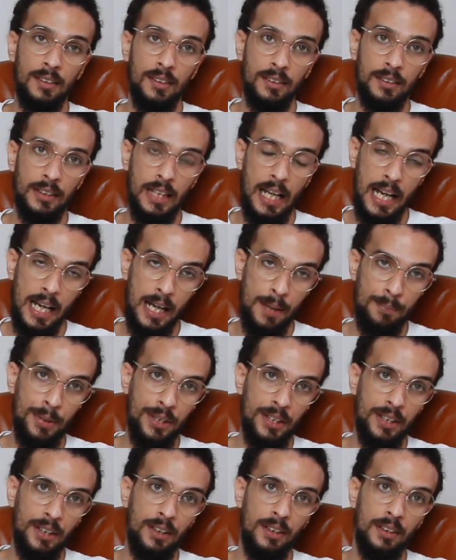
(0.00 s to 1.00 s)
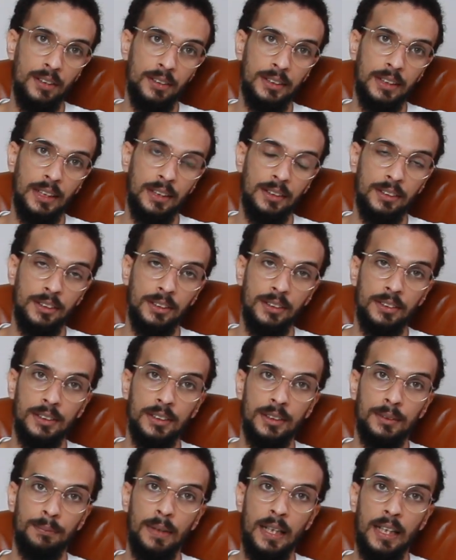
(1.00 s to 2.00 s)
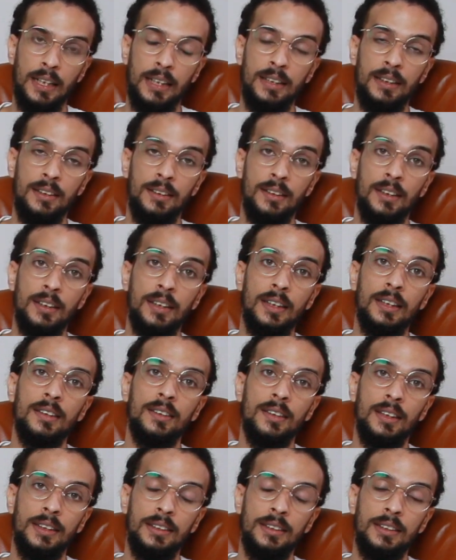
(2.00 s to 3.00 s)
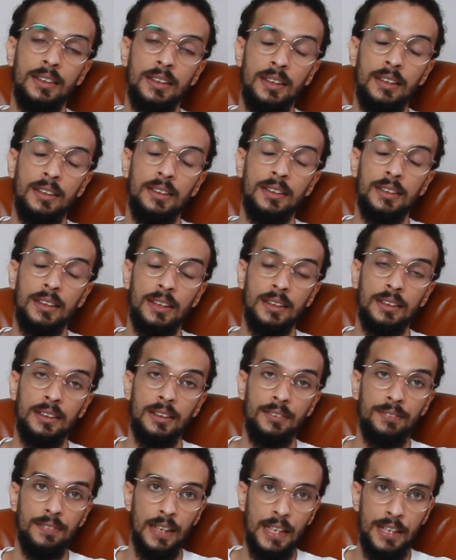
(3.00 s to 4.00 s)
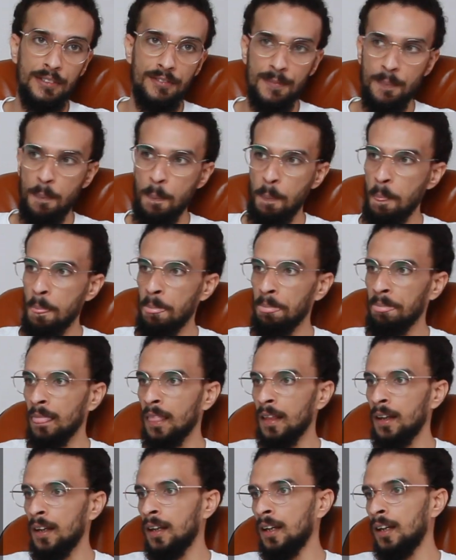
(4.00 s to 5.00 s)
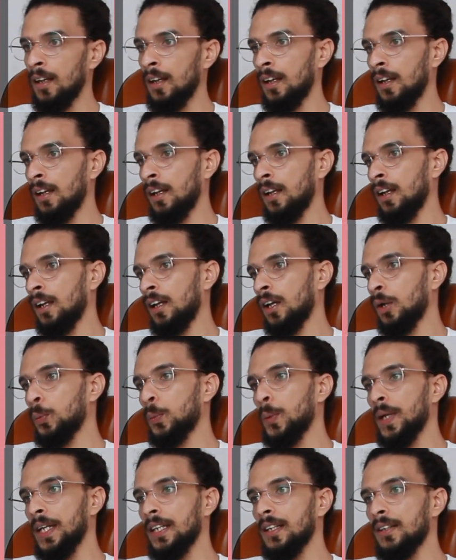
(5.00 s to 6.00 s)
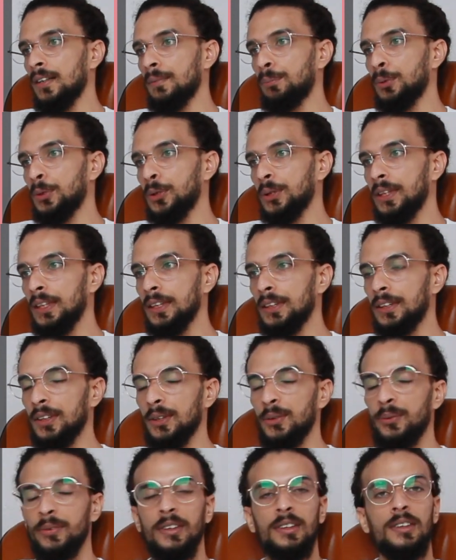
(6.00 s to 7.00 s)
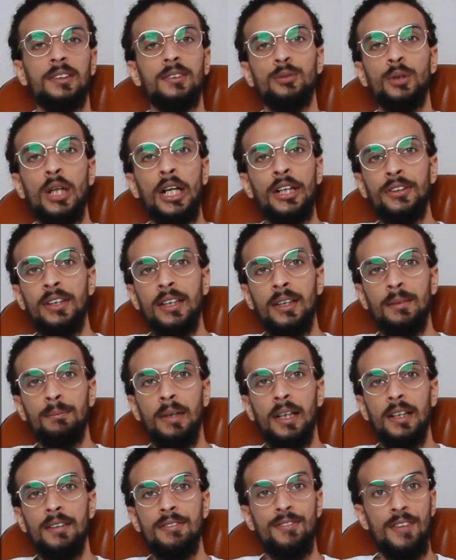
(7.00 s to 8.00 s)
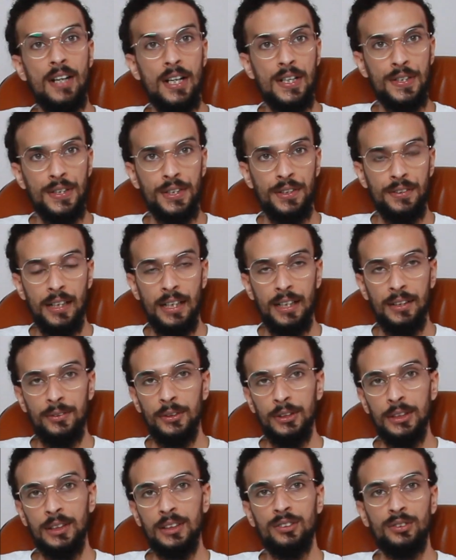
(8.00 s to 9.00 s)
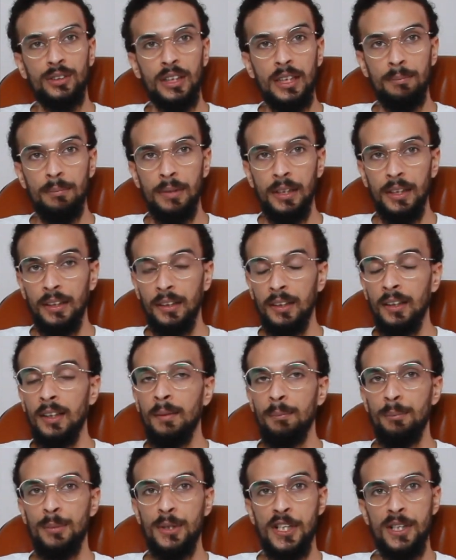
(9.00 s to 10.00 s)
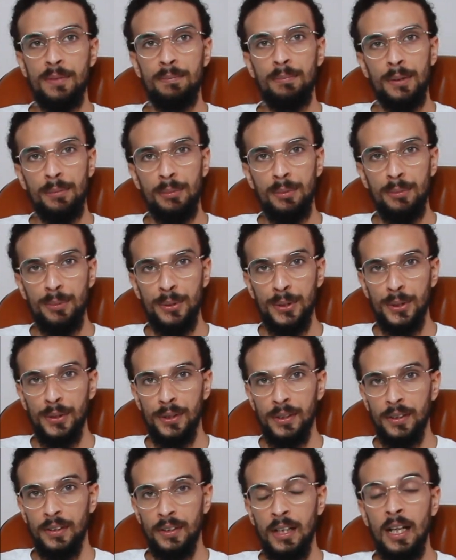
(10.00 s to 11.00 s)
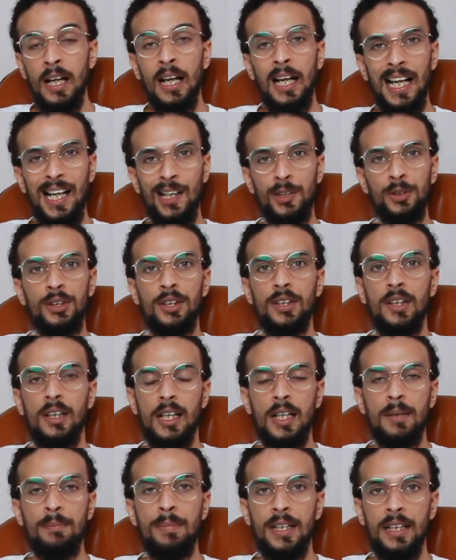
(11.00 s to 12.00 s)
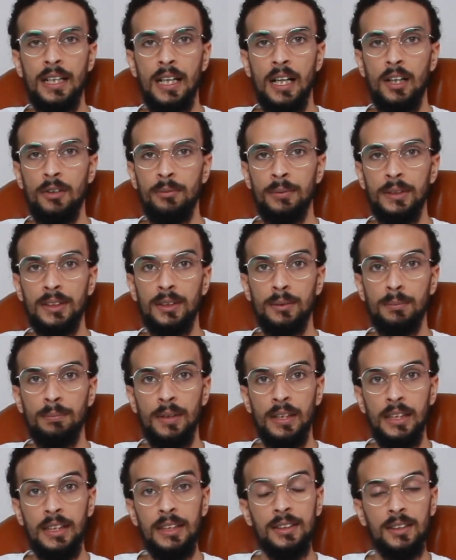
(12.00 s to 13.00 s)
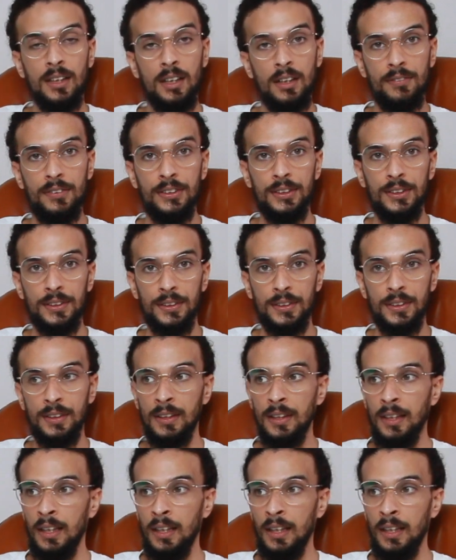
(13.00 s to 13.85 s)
that happened in Los Angeles back in like 1965, when a protester was surrounded by fire and was screaming, "Burn, baby, burn! How do you like me now, Mr. Police Officer?"